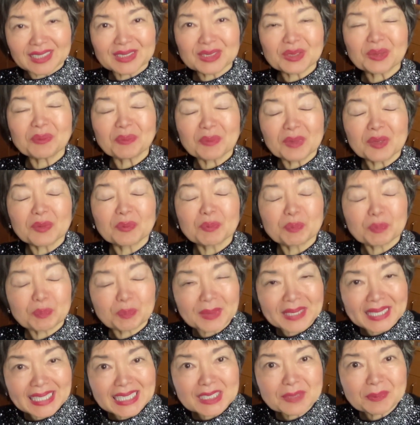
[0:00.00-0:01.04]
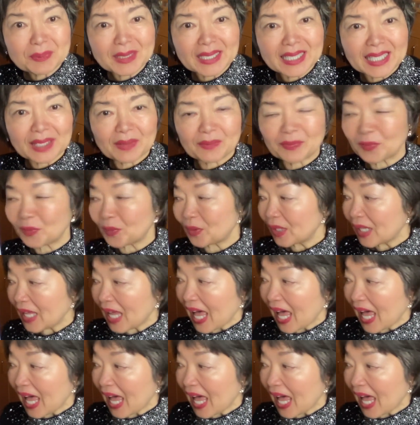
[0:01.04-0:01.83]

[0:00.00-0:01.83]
so please be careful.